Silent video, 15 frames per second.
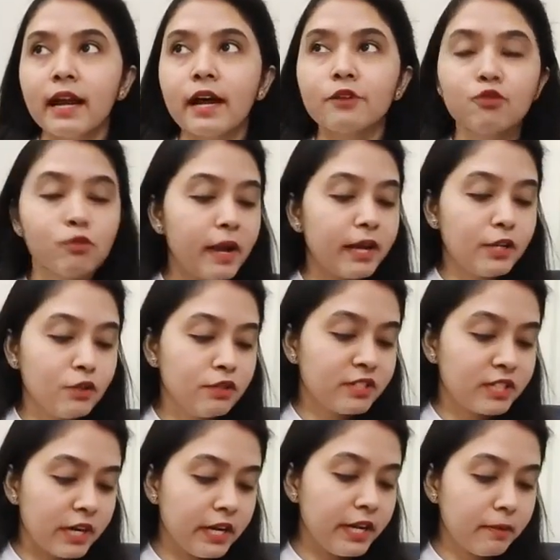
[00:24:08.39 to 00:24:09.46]
classroom and you
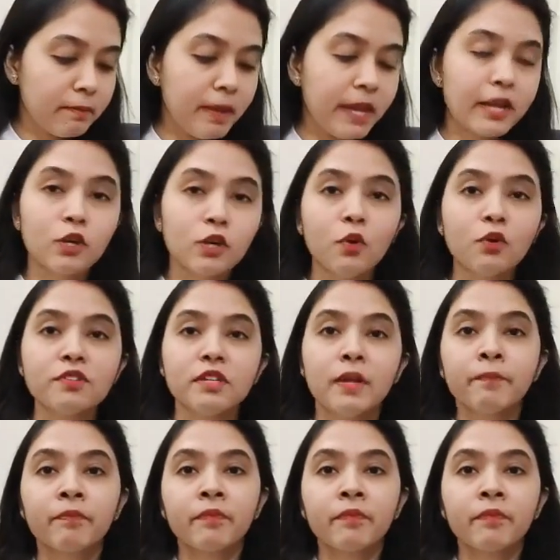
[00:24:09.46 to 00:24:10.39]
study and make notes